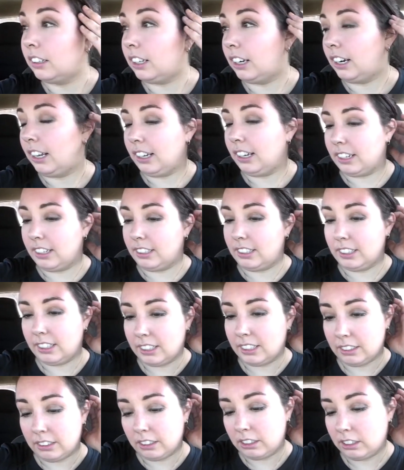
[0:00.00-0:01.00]
Today I
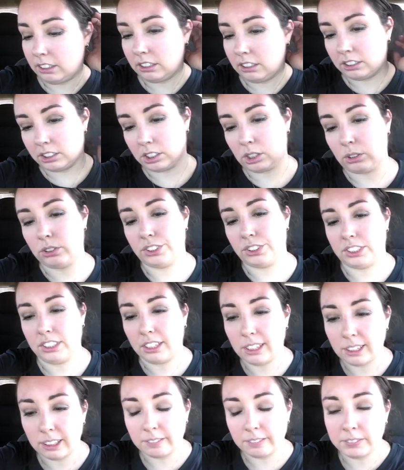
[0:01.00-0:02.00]
did shoulders
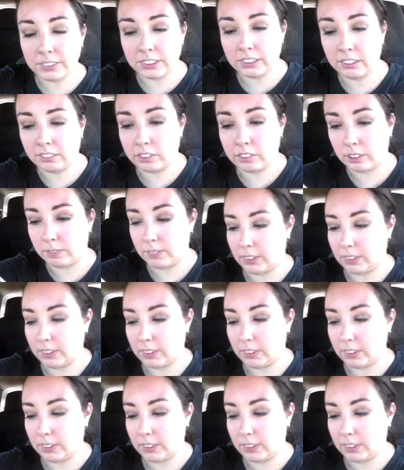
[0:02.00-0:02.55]
and arms for